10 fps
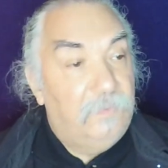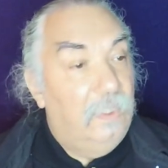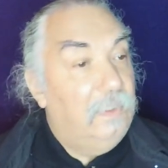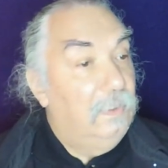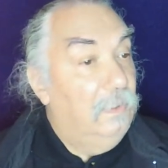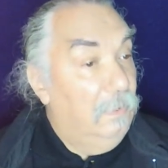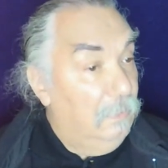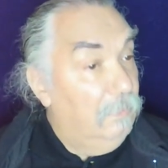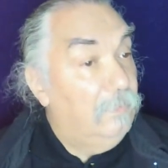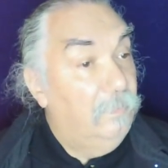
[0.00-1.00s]
taking
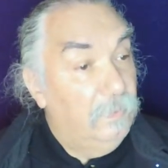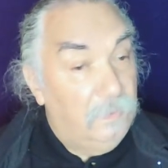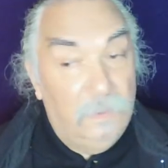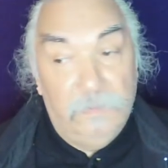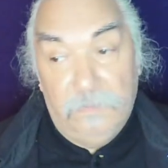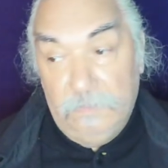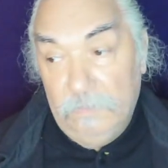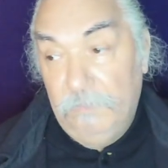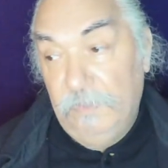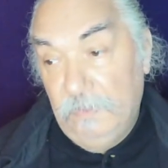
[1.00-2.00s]
on is what they
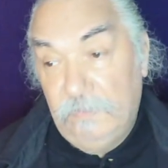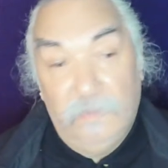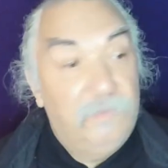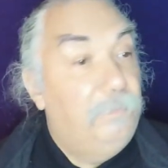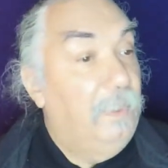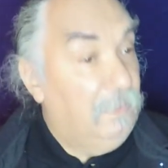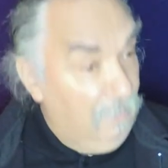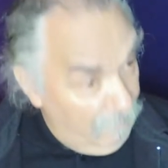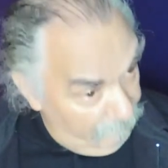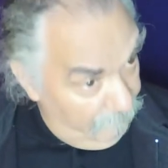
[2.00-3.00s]
should be suspect
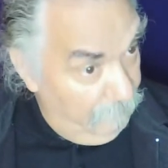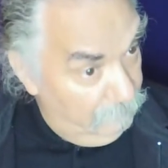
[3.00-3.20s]
of